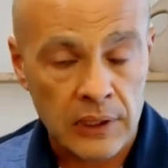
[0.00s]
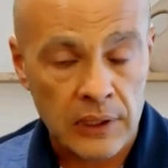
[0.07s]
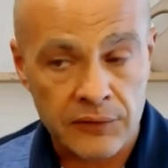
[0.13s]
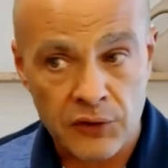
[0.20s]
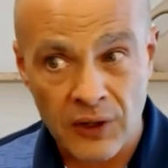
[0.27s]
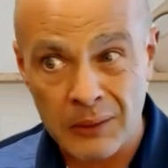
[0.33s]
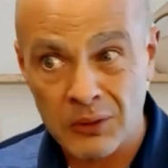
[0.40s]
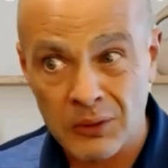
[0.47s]
If
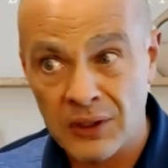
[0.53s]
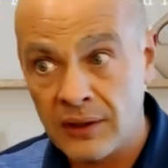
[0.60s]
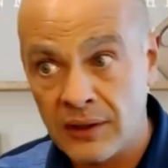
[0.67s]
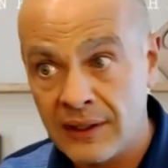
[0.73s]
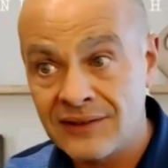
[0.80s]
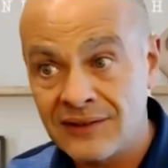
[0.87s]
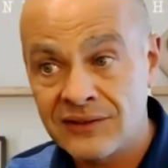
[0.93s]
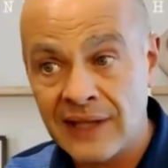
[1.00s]
you're able to
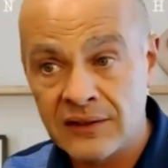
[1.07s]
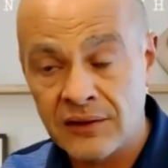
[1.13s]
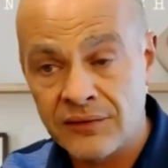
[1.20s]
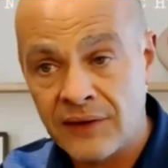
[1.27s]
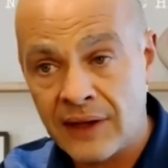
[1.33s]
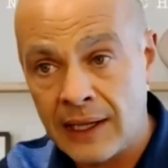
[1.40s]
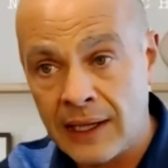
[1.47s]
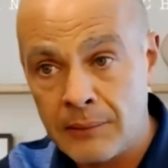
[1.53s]

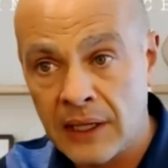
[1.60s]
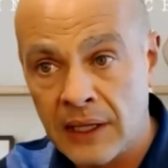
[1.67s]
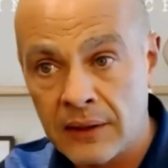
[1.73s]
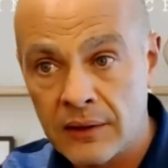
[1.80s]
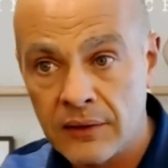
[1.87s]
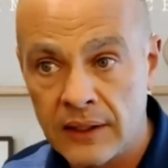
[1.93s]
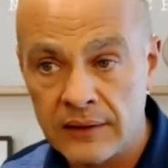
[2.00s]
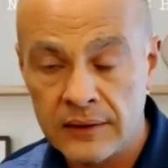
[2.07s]
incentivize
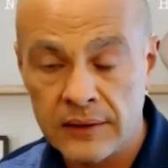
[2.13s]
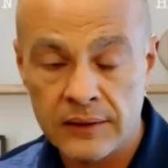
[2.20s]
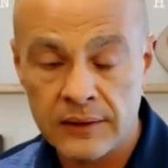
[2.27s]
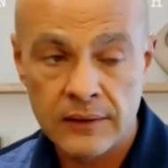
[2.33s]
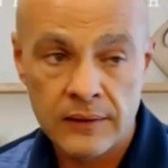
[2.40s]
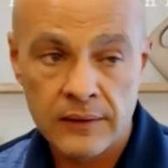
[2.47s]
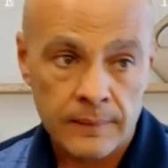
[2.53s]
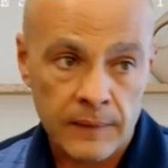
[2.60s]
better than
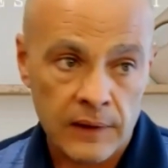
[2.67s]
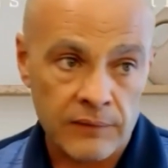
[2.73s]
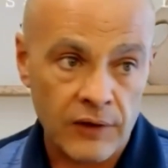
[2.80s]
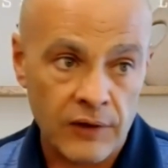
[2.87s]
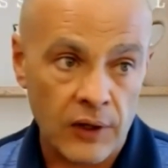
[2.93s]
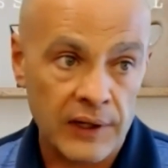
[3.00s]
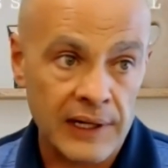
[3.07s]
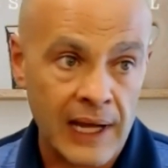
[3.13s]
the
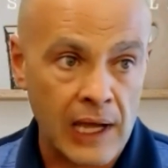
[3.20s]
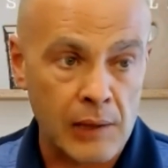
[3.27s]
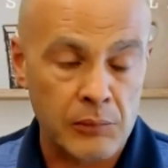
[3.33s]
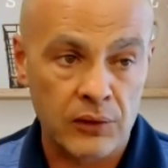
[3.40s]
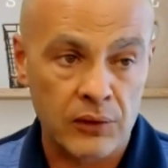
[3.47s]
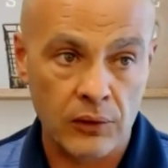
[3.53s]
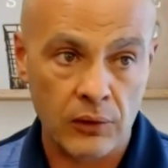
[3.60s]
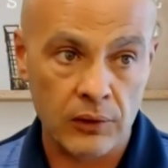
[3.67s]
very
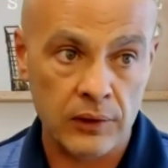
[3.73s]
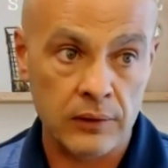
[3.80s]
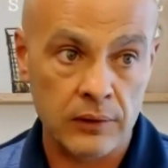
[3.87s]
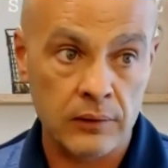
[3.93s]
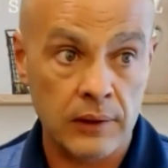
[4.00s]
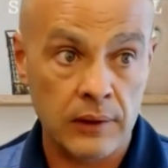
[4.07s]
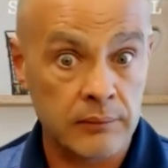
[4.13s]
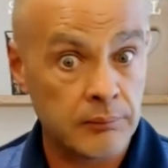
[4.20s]
nominal
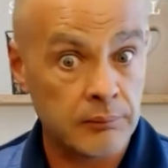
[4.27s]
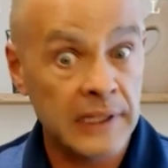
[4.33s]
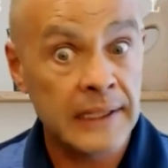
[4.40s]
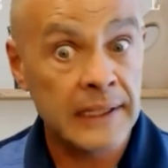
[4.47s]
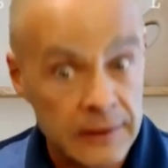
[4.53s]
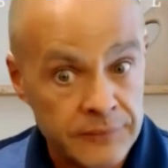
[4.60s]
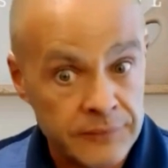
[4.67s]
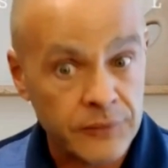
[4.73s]
and
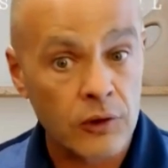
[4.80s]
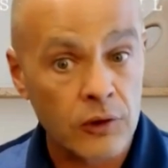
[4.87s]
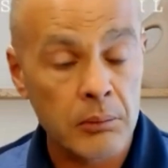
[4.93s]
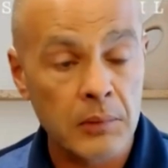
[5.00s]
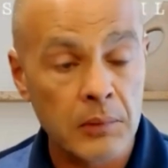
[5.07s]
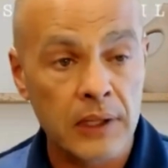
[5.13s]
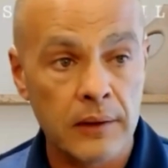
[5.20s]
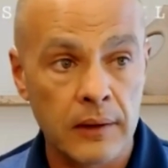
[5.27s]

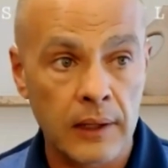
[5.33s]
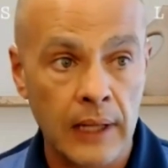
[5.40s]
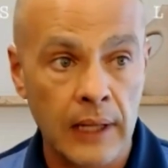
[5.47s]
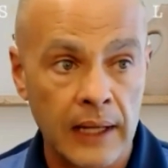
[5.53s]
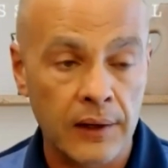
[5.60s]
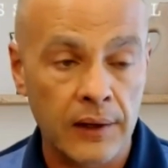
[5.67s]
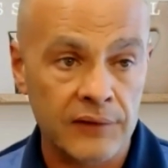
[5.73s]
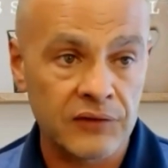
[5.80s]
meaningful, but
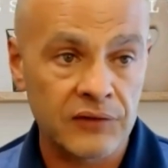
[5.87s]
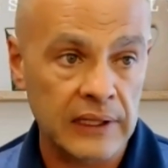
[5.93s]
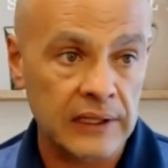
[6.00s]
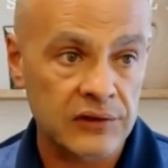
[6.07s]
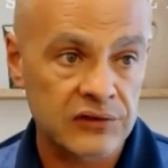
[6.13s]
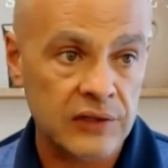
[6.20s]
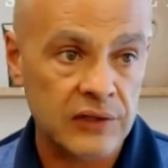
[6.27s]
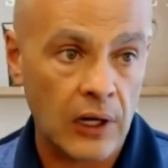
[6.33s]
not enough to
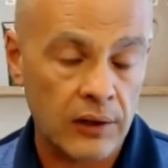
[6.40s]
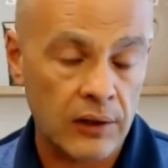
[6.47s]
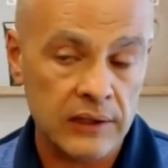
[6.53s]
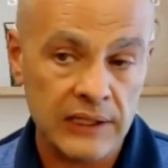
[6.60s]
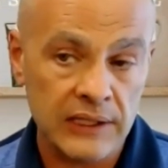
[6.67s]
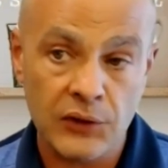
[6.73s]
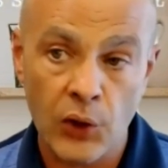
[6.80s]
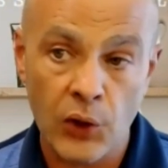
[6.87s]
get
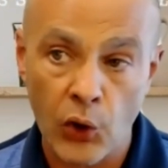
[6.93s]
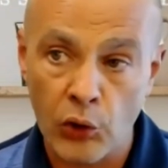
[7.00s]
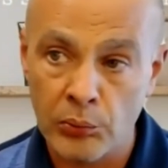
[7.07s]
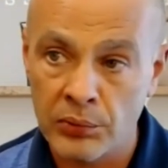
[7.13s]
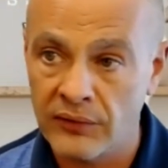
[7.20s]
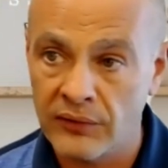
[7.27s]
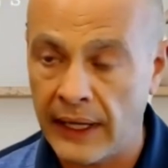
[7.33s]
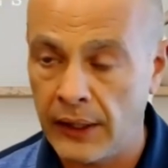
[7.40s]
started, even
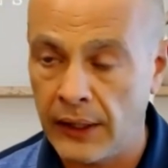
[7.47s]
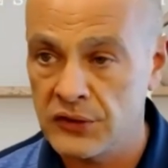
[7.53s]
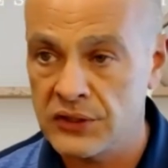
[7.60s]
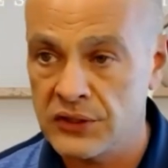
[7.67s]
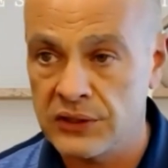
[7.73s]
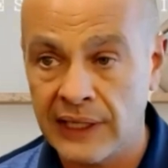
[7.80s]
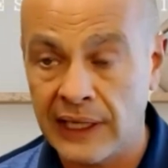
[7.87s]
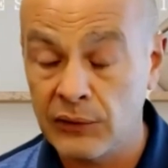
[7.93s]
home
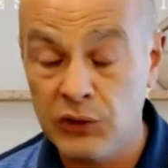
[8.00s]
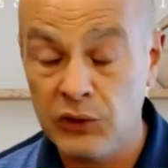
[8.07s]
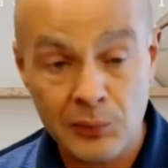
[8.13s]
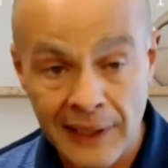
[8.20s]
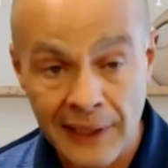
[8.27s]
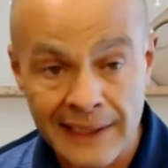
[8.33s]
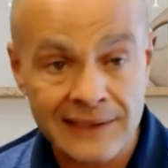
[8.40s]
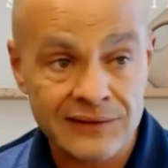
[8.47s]
providers town, you
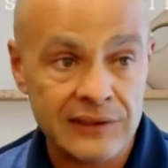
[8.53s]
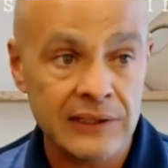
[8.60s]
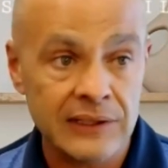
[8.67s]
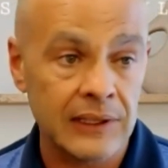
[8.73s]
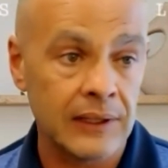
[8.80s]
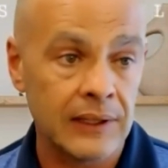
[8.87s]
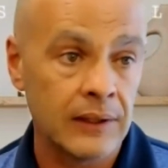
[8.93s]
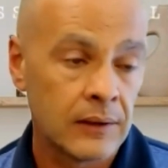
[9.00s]
might
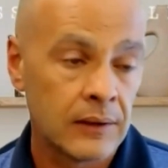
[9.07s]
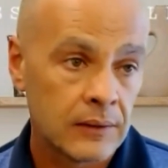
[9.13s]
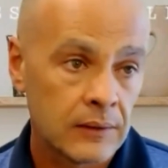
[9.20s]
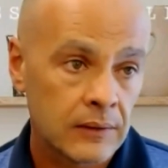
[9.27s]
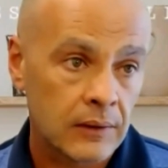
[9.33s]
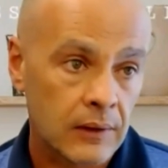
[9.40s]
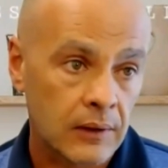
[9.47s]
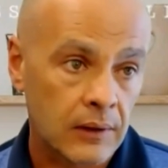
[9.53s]
see
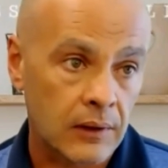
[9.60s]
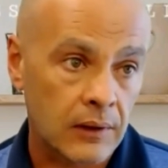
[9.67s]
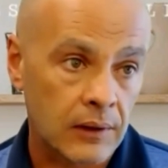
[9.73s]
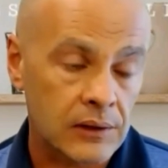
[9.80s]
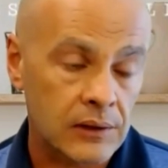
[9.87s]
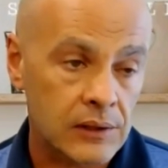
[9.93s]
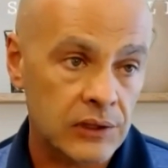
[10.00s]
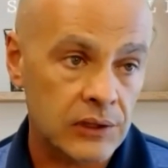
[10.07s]

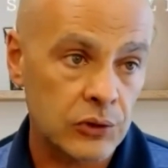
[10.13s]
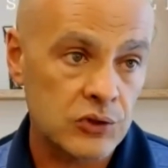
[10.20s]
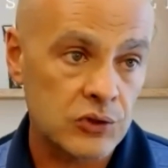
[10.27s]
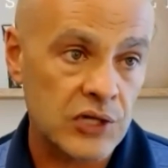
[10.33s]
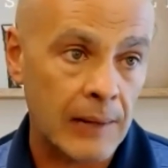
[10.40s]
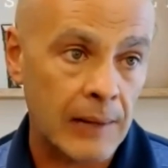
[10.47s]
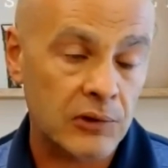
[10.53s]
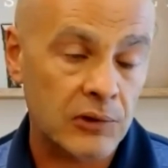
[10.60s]
a
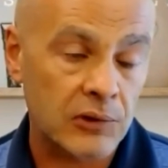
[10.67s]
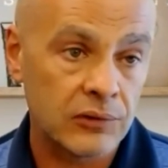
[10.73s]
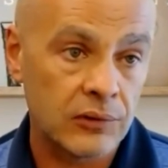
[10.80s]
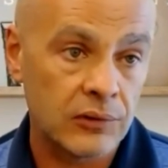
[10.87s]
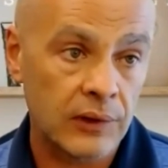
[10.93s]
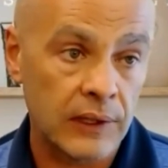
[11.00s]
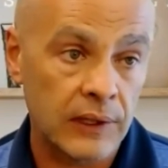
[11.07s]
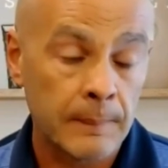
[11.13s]
huge
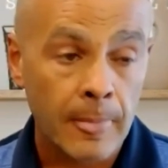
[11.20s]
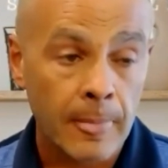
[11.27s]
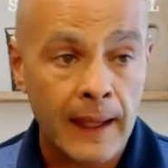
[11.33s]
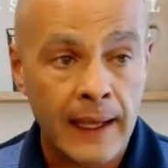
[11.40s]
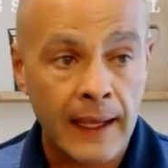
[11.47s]
opportunity.